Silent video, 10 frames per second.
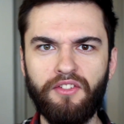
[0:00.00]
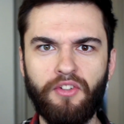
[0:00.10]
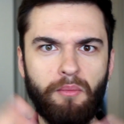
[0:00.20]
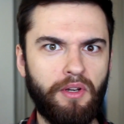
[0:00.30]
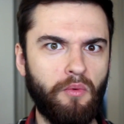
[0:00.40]

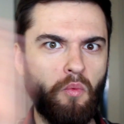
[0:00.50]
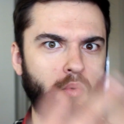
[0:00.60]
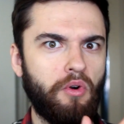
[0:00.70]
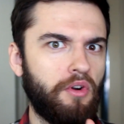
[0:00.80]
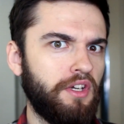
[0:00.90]
Somebody
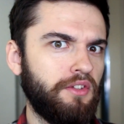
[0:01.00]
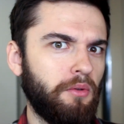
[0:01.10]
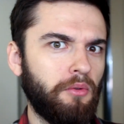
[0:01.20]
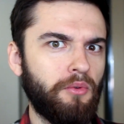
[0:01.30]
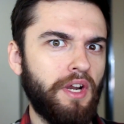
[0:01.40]
wore it
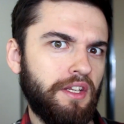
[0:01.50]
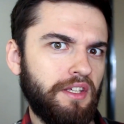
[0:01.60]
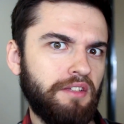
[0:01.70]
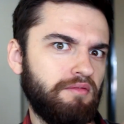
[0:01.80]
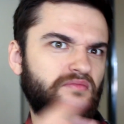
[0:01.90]

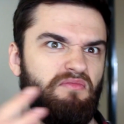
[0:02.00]
already.